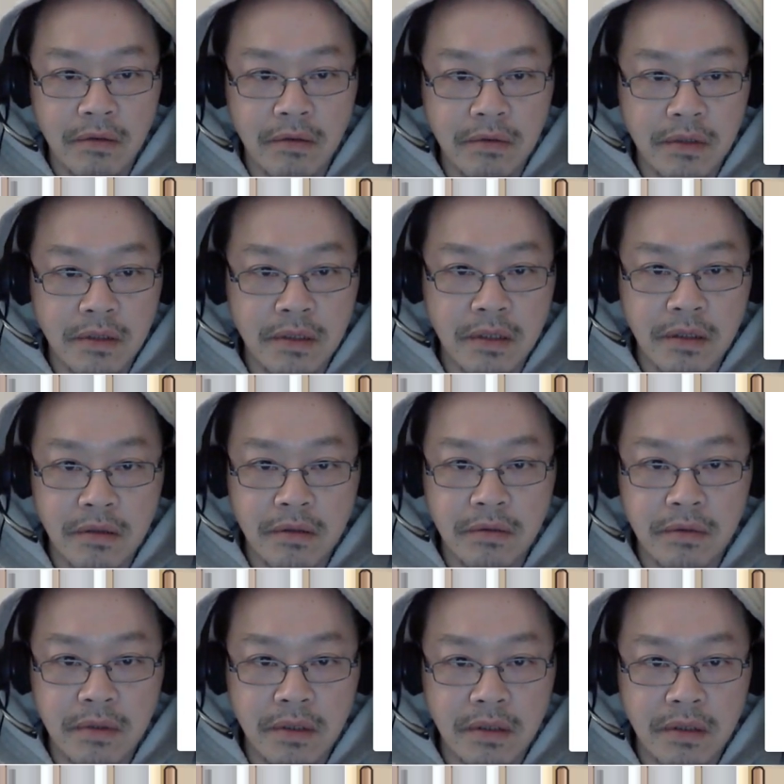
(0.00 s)
So
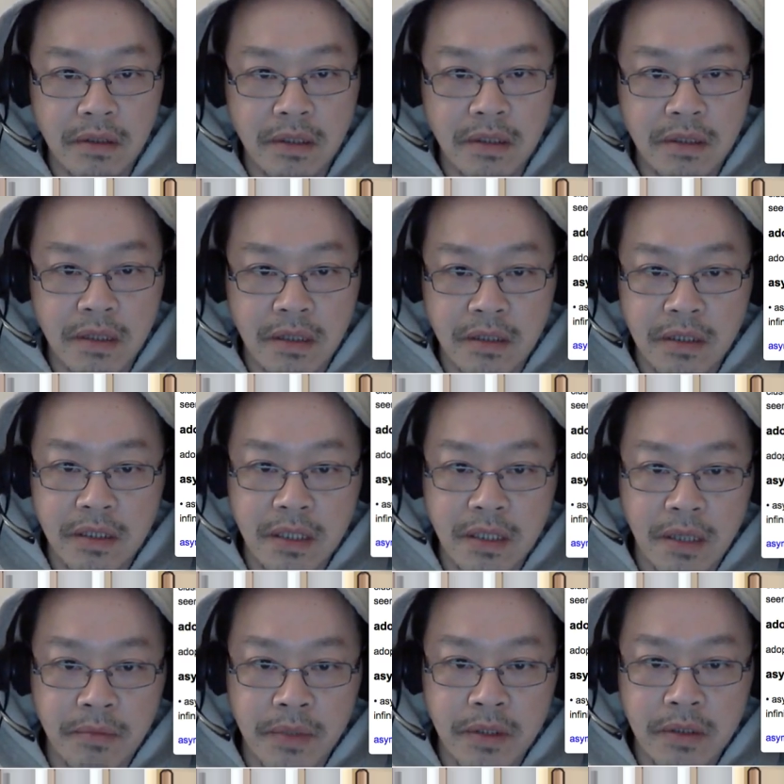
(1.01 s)
these are
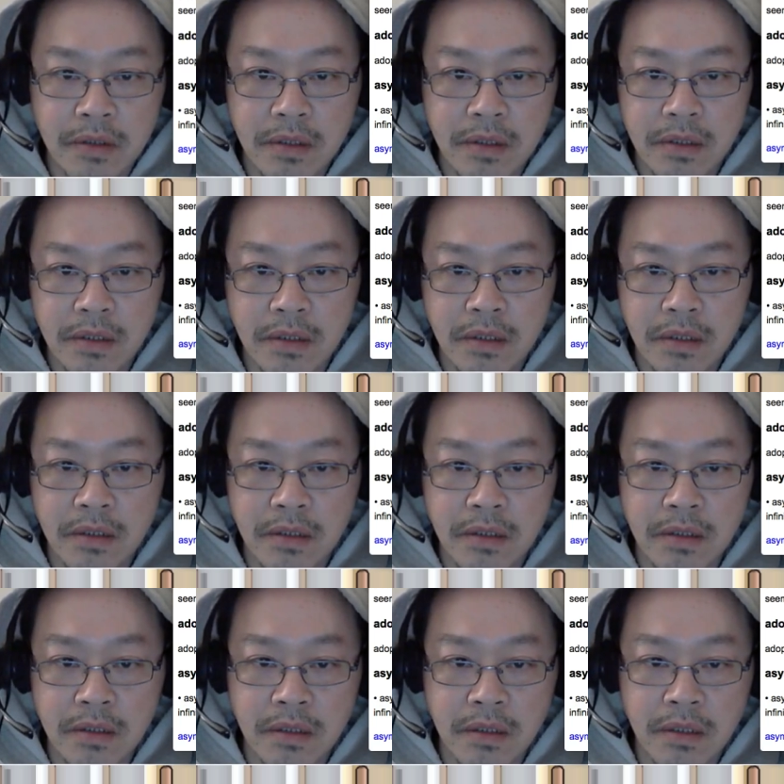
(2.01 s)
examples.
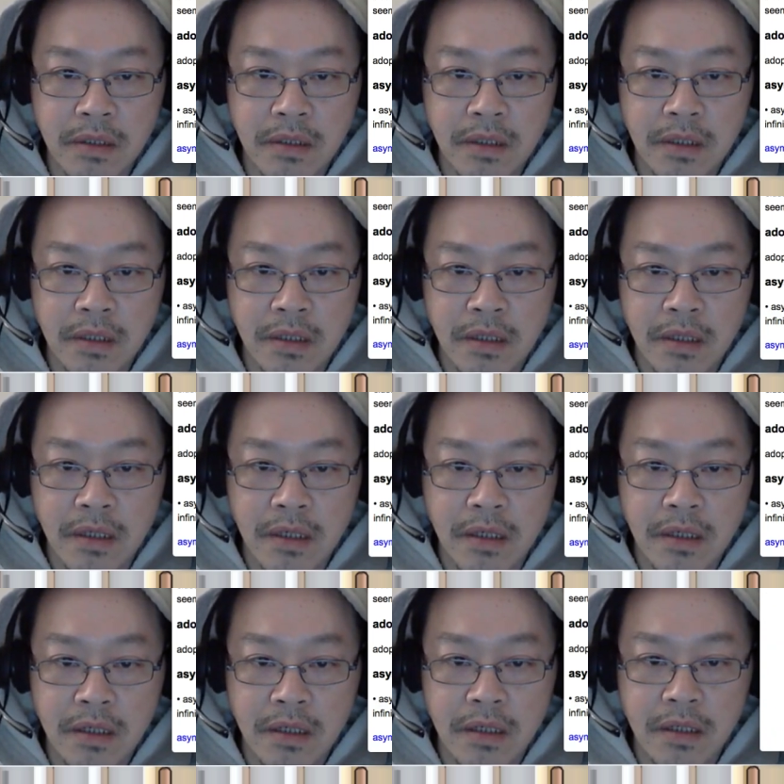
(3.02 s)

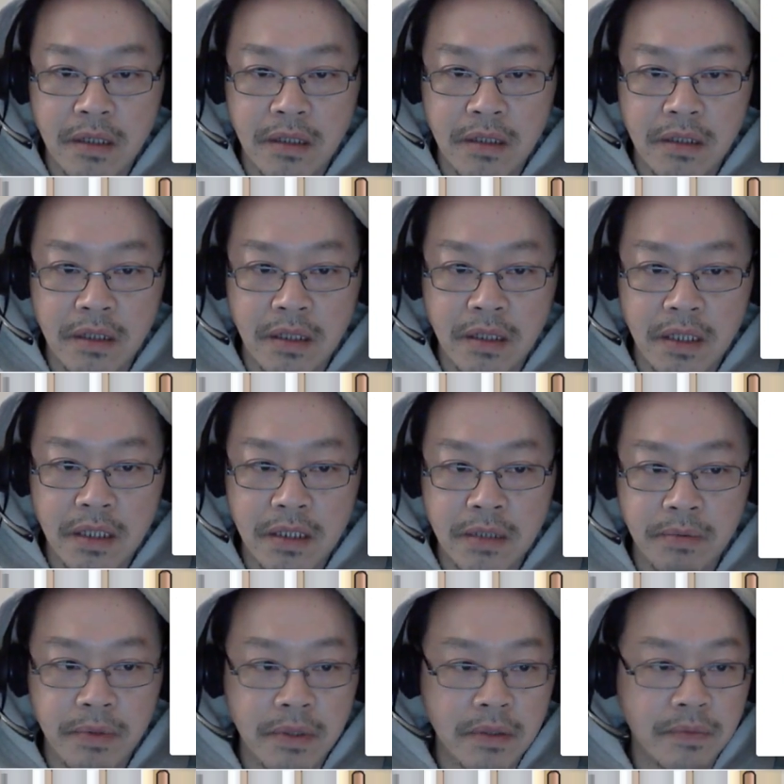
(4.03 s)
Elisp.
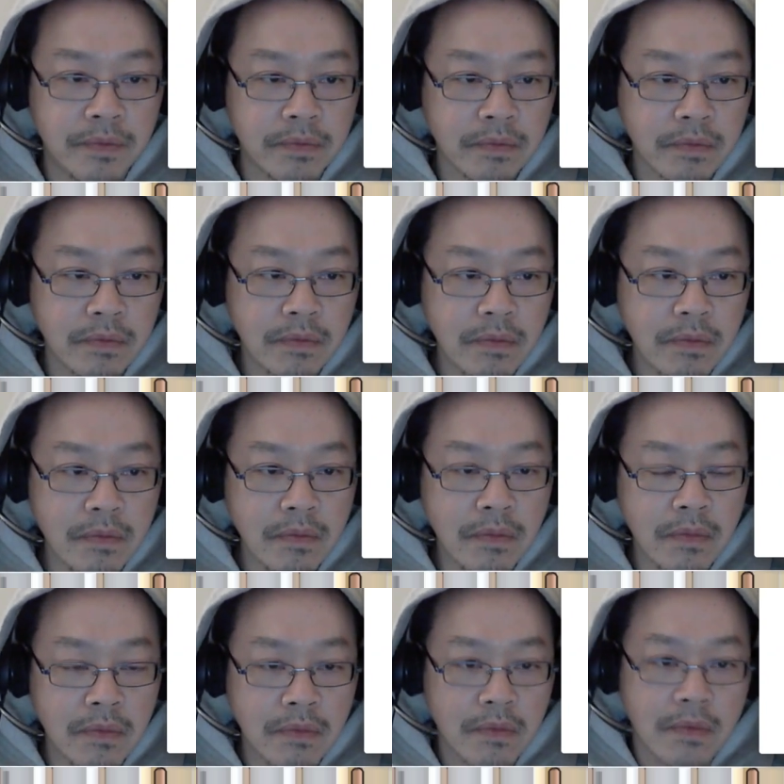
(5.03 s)

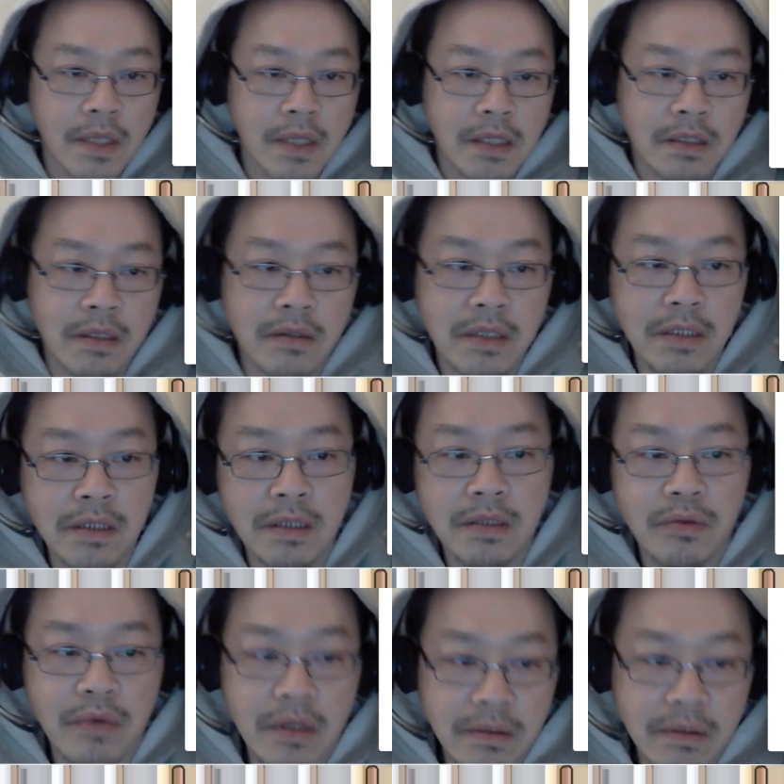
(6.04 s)
So this is
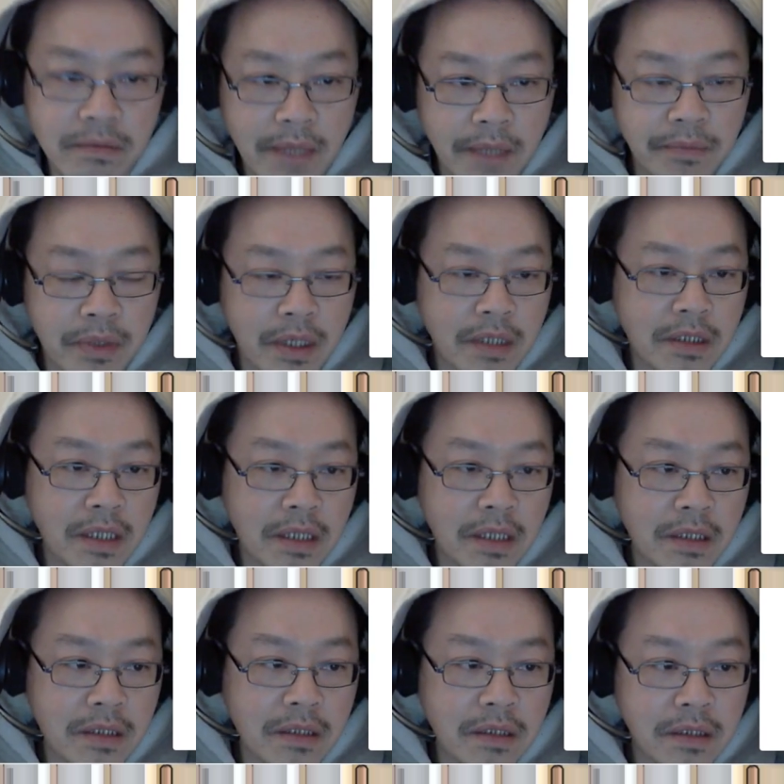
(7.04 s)
one of my
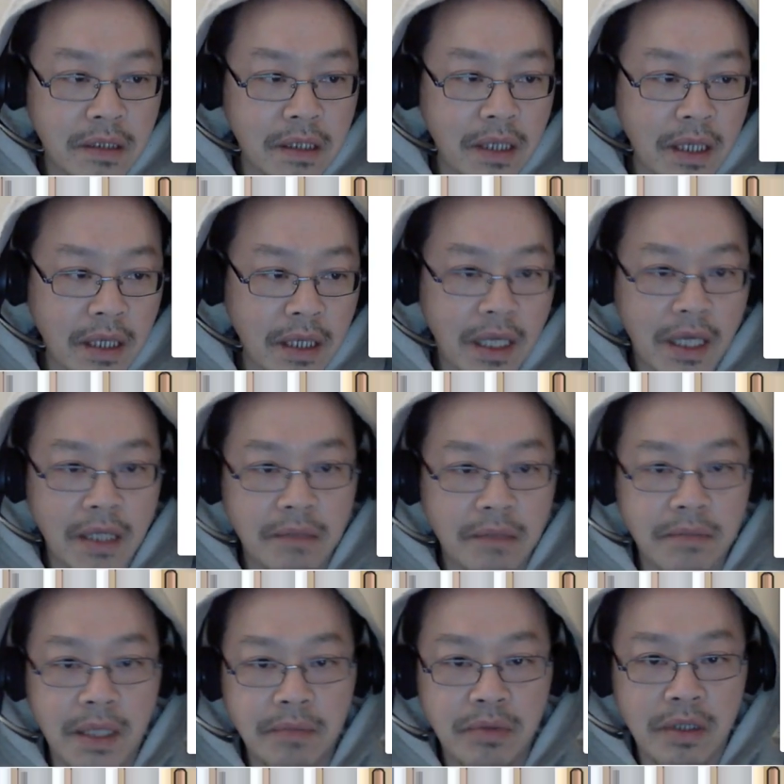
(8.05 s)
projects, and
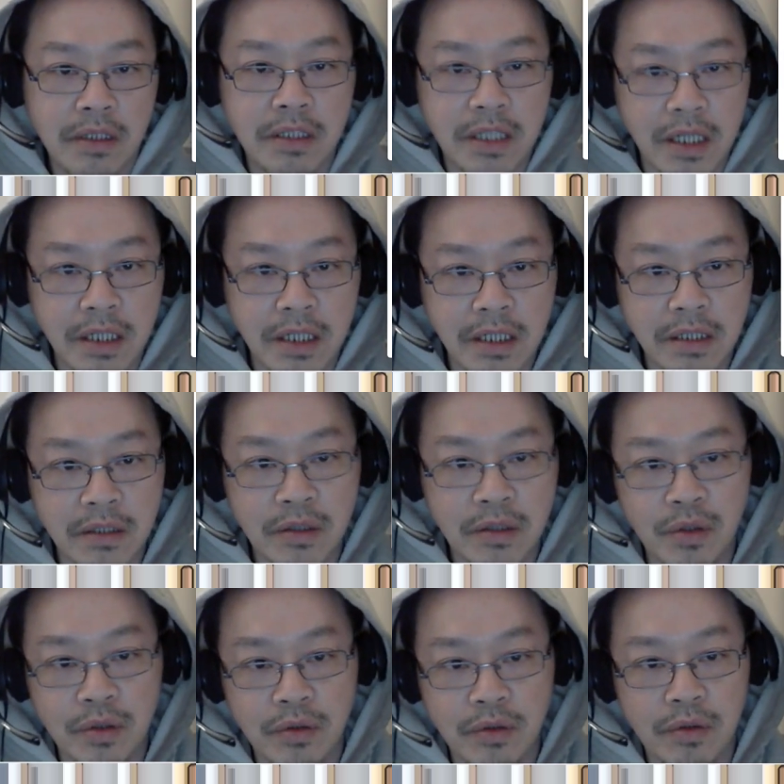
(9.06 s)
my project is
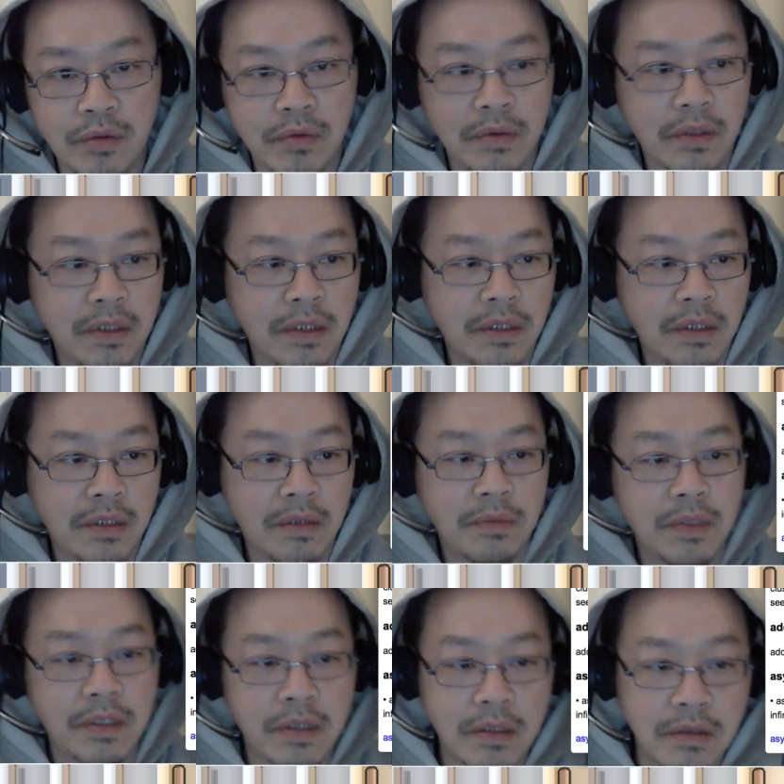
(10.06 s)
to let me
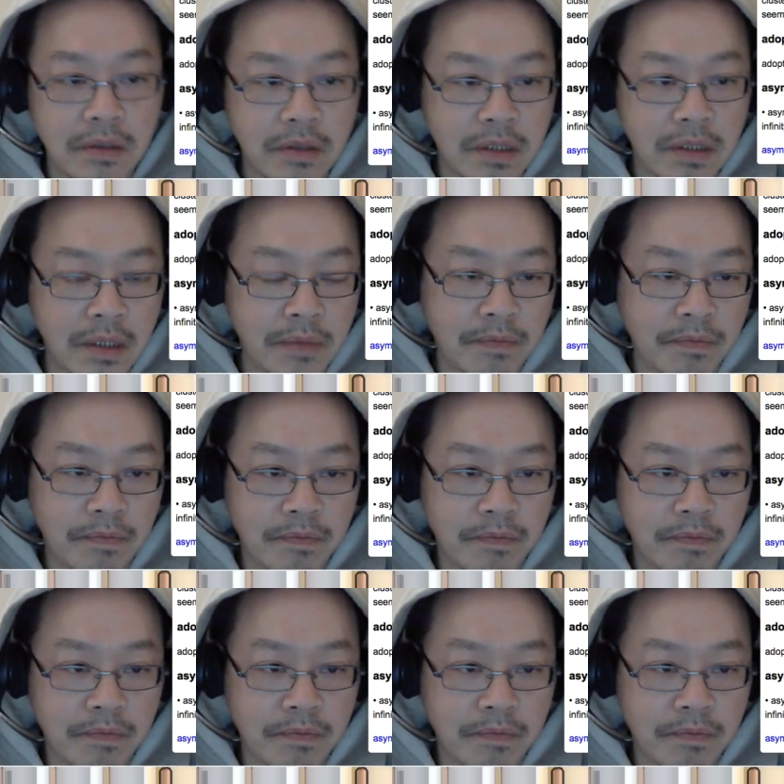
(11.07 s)
show you some.